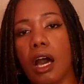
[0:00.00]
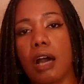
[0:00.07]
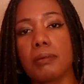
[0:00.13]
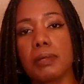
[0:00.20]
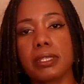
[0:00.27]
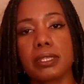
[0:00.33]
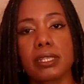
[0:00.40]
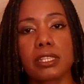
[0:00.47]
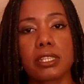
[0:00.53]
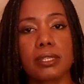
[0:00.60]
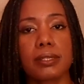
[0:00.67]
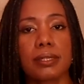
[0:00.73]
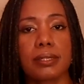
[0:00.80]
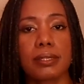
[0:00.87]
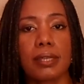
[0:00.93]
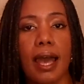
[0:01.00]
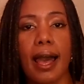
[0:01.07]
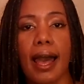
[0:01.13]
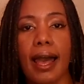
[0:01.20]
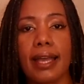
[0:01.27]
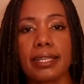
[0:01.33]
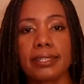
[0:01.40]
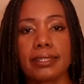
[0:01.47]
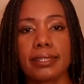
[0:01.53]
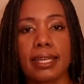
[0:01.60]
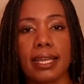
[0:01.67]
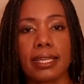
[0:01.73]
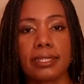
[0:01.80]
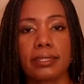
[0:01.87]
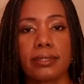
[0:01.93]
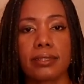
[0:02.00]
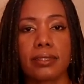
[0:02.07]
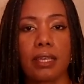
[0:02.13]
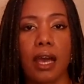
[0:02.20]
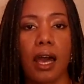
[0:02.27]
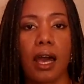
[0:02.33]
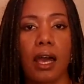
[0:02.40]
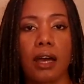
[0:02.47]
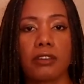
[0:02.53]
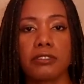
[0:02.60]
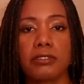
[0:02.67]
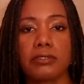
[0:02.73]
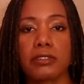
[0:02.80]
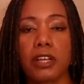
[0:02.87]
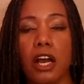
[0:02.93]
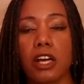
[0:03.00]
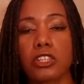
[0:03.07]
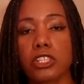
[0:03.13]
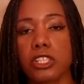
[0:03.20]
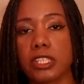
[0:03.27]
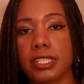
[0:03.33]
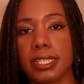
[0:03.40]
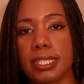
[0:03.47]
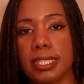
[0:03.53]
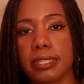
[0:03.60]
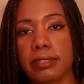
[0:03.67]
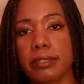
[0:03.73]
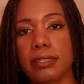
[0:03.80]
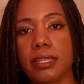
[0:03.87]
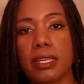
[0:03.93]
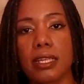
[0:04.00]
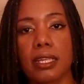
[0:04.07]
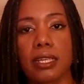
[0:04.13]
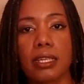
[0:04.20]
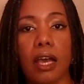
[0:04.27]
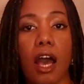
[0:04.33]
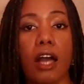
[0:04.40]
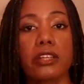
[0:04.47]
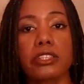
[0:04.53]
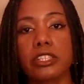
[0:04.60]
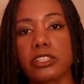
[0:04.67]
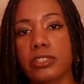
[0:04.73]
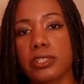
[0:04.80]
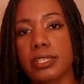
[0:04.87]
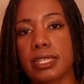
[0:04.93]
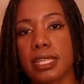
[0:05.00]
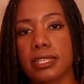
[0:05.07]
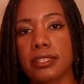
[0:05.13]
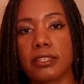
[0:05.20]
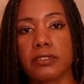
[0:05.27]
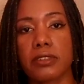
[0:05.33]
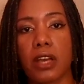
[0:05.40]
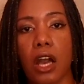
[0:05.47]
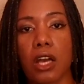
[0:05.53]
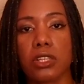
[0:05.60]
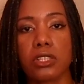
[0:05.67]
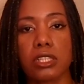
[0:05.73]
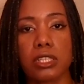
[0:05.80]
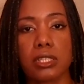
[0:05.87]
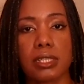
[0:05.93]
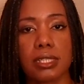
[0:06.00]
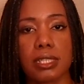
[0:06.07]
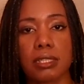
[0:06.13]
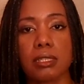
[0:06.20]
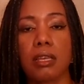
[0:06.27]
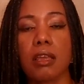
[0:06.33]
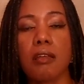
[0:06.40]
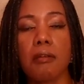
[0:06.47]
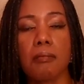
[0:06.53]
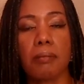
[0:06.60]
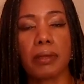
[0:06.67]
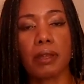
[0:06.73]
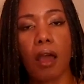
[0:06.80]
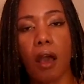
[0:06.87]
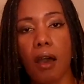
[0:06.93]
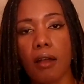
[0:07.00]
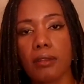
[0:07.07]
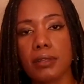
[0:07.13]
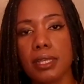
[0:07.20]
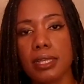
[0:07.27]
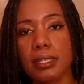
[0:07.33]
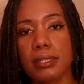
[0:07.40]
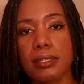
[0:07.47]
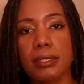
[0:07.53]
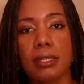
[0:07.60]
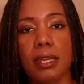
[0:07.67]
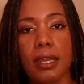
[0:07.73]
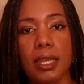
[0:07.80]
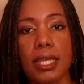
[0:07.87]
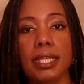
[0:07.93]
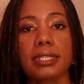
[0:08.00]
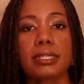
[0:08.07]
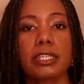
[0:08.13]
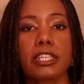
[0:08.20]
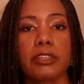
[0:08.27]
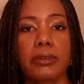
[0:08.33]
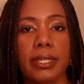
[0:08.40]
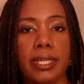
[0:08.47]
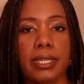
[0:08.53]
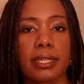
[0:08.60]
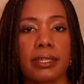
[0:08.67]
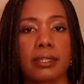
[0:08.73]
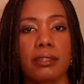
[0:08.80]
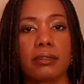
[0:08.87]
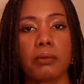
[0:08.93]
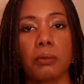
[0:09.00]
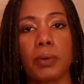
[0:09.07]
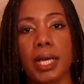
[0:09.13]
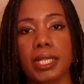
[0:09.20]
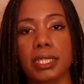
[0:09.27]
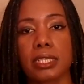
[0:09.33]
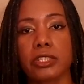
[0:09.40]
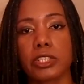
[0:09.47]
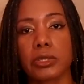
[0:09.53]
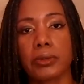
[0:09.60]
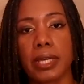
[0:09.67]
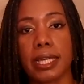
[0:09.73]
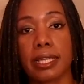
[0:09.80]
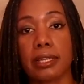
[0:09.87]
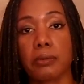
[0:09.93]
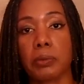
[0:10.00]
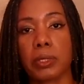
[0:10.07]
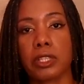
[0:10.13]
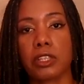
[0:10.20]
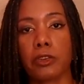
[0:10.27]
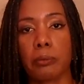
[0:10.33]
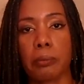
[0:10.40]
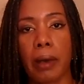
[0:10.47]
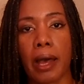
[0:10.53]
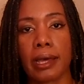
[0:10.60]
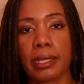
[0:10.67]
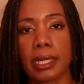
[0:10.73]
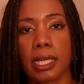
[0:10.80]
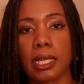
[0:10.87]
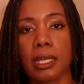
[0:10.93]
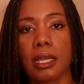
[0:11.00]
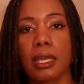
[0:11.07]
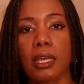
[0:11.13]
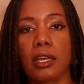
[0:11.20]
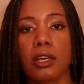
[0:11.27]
almost these high states of consciousness, altered states of consciousness, but always integrated, well integrated with your body,